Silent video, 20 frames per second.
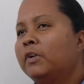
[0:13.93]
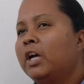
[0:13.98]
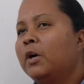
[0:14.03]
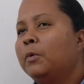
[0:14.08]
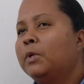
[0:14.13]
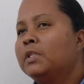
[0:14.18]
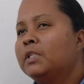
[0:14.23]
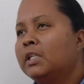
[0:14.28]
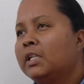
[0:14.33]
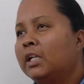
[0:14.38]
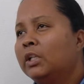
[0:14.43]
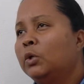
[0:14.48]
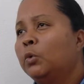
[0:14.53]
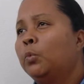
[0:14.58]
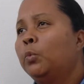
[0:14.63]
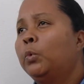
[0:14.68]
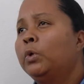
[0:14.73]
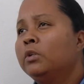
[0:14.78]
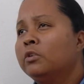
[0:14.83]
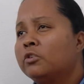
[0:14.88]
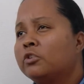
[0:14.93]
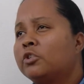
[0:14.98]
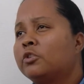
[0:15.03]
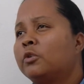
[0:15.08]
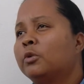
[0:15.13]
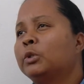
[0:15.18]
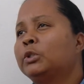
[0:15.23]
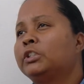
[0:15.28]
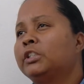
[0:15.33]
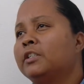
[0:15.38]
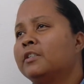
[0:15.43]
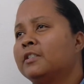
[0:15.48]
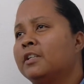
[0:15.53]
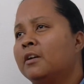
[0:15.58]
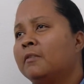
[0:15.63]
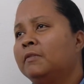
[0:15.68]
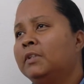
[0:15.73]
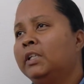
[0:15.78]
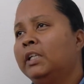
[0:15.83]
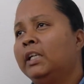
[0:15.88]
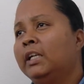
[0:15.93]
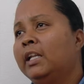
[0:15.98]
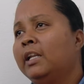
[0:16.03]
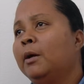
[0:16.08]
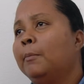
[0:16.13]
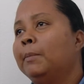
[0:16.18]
I would say that the wooden structures have taken